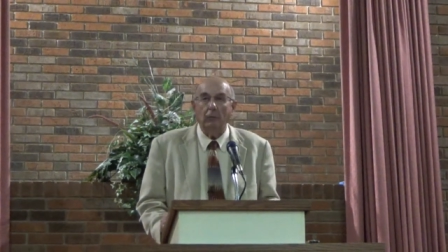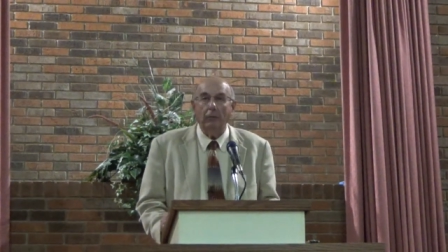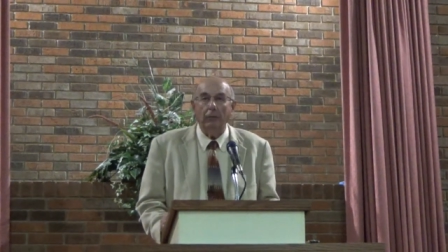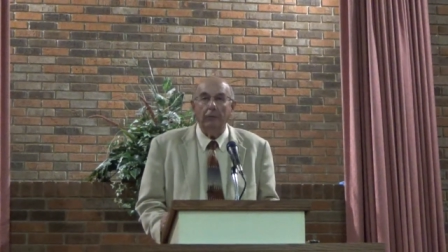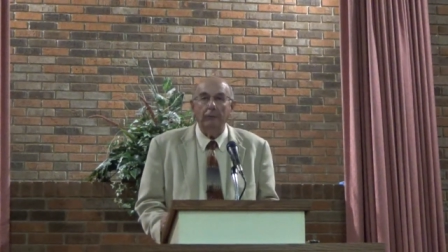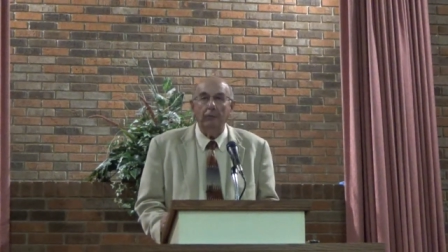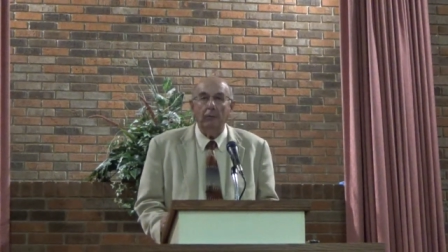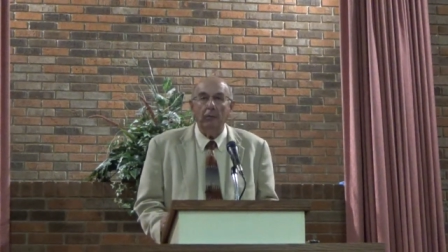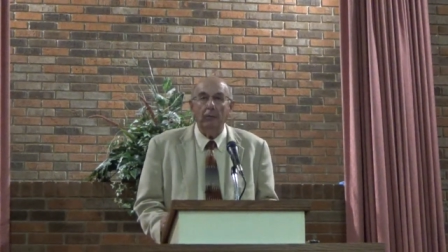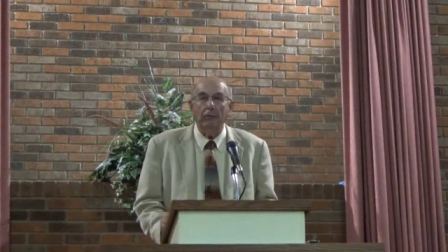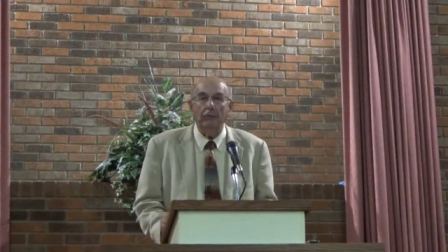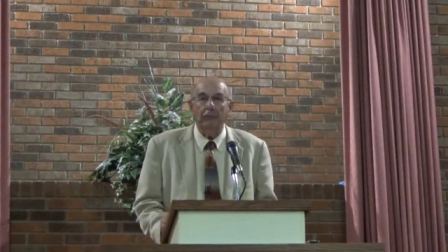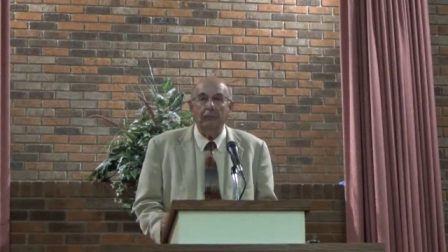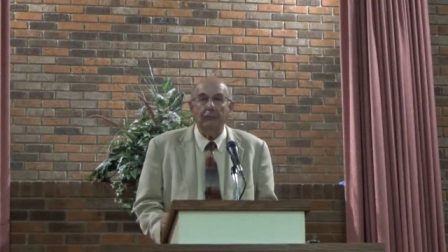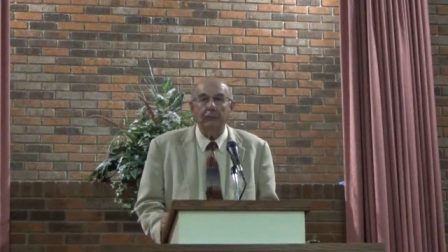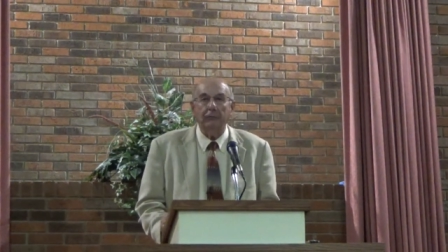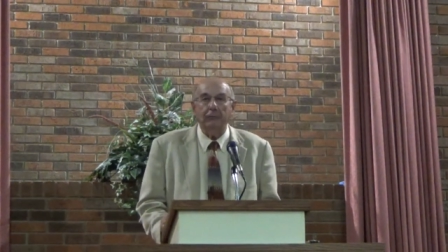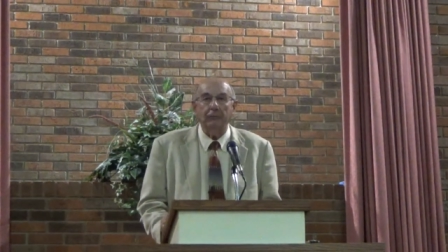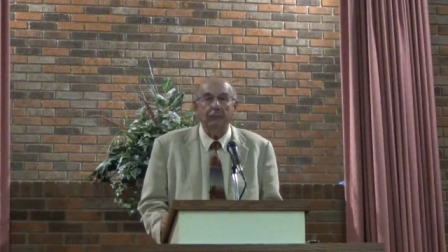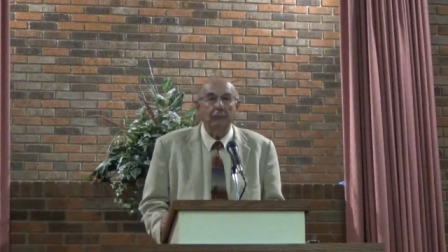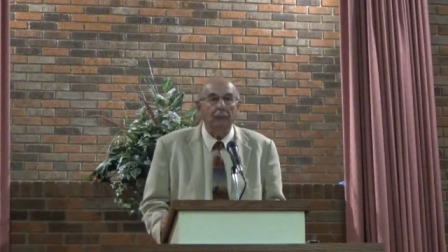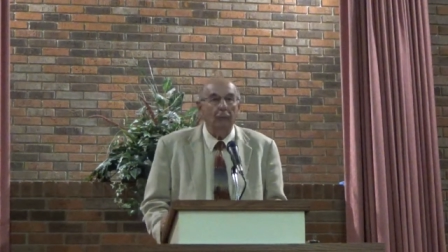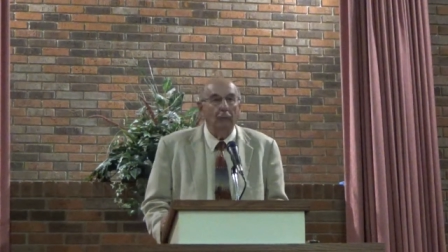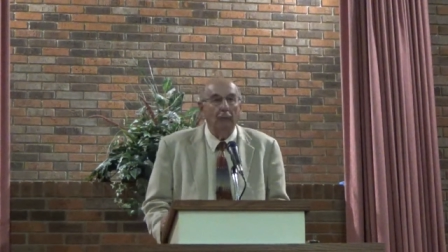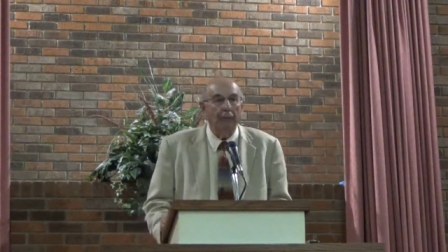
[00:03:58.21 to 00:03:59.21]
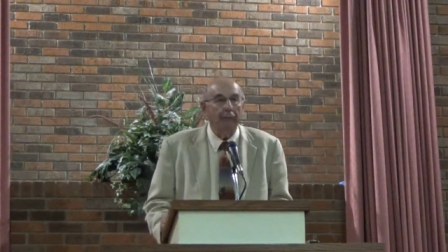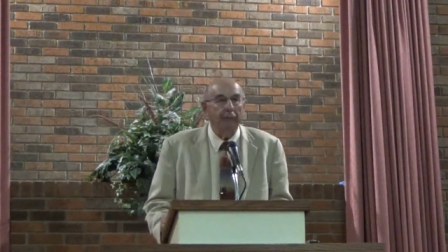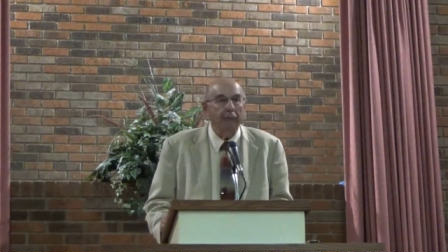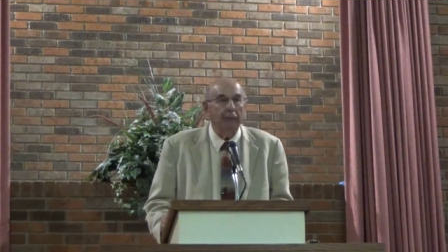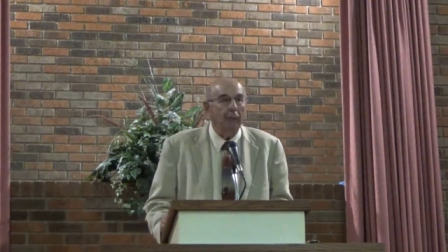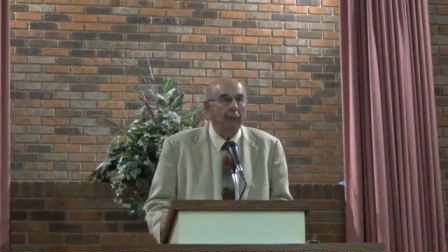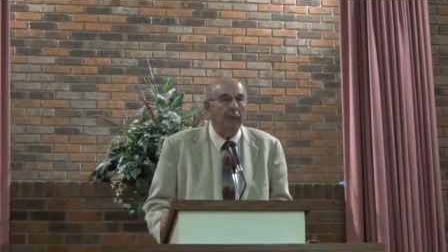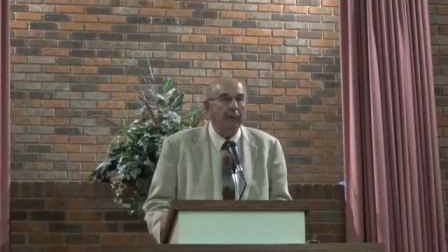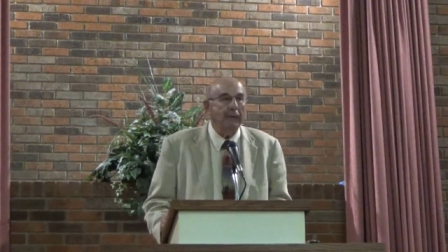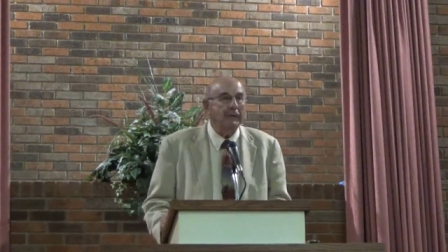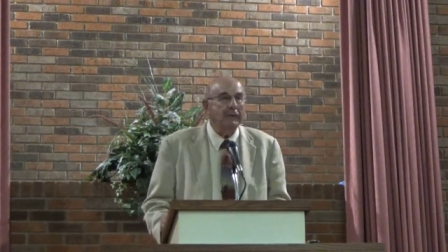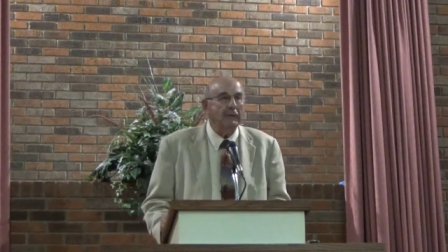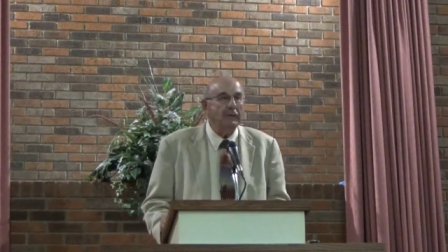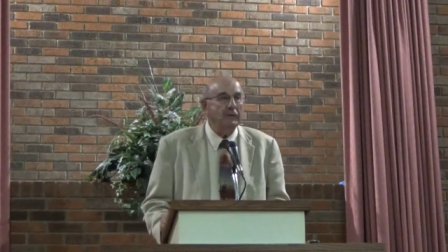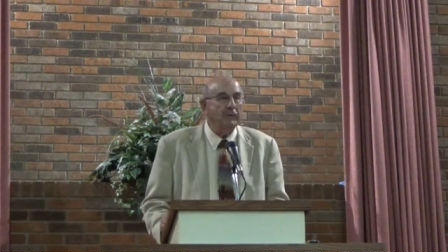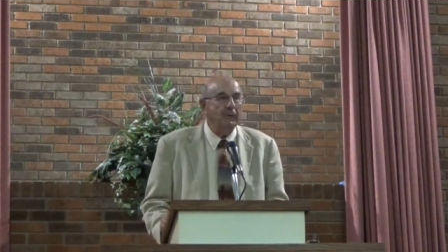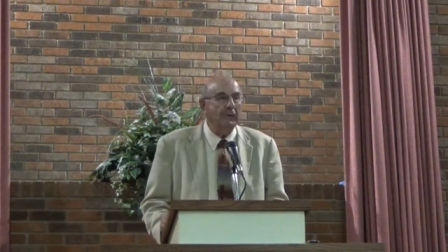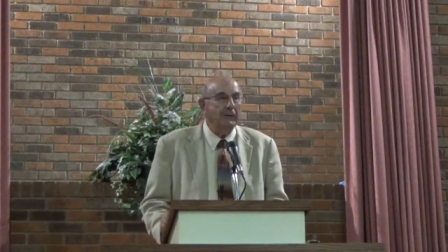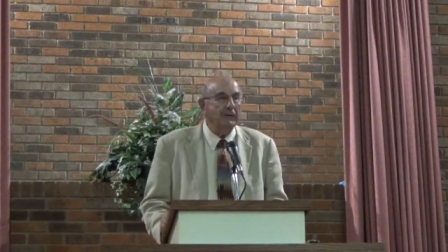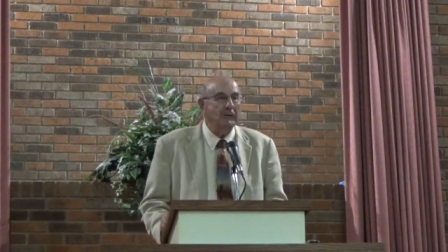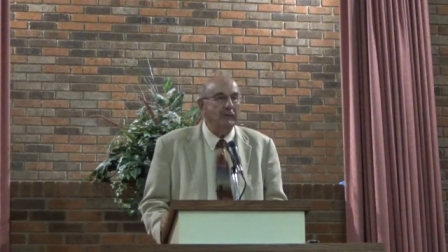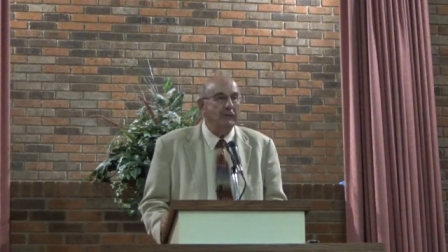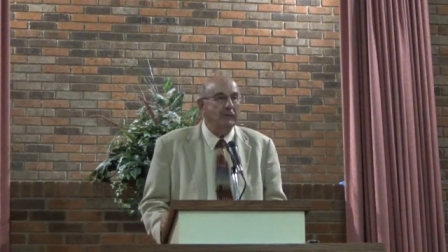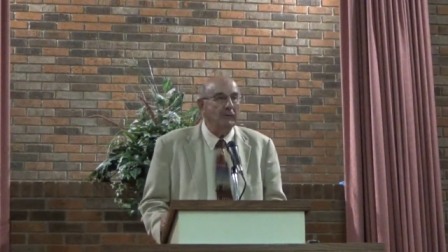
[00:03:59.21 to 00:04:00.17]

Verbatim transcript: one of the most, one of the greatest things